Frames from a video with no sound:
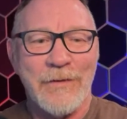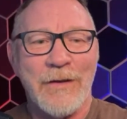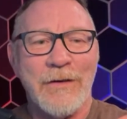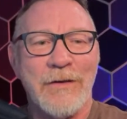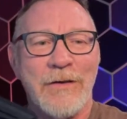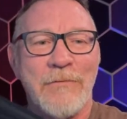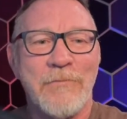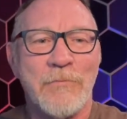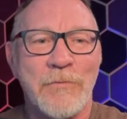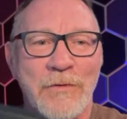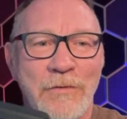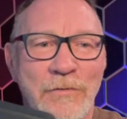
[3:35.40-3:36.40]
I love it
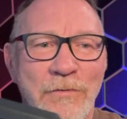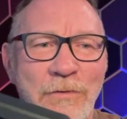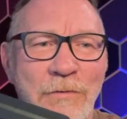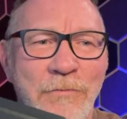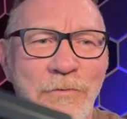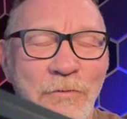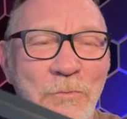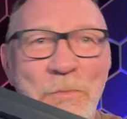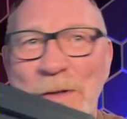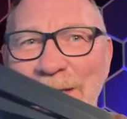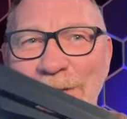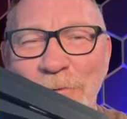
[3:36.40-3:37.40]
when this stuff just
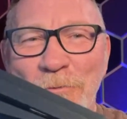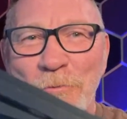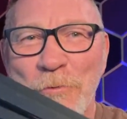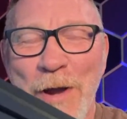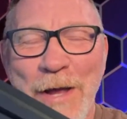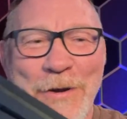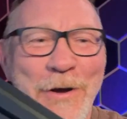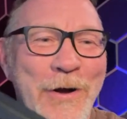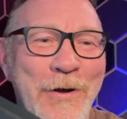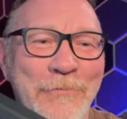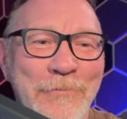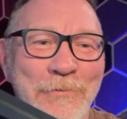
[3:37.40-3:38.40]
peels right
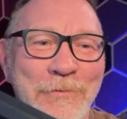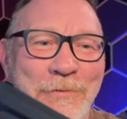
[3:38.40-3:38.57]
off.